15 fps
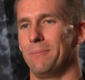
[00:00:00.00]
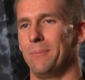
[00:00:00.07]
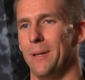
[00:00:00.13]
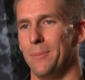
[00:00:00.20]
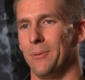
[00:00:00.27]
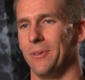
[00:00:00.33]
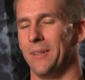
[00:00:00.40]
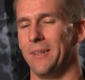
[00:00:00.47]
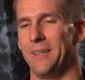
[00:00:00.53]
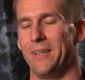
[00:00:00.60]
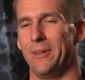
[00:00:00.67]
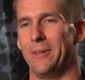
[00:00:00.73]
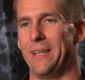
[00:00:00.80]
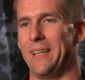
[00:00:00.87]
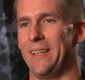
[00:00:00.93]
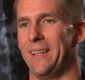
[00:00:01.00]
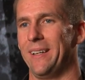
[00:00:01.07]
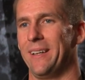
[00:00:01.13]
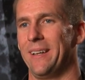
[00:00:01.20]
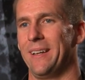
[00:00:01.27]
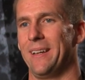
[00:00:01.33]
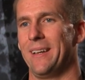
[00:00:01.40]
people in the DoD,
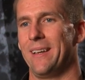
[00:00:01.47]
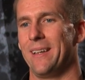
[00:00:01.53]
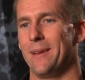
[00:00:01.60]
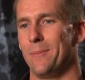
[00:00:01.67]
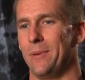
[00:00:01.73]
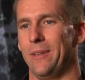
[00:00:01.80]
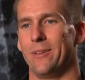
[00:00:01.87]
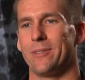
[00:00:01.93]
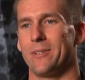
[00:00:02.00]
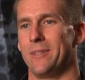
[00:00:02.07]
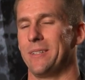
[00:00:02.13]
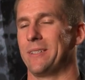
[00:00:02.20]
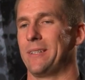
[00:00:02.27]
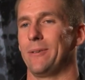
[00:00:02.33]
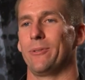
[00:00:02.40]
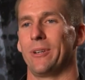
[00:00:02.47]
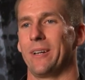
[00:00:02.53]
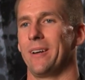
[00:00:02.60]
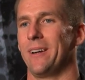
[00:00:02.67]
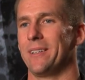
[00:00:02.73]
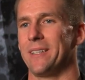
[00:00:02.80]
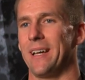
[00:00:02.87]
and those are just different
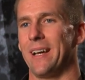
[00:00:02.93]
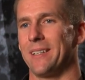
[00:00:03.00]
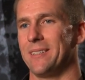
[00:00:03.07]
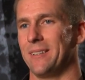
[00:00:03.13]
contacts.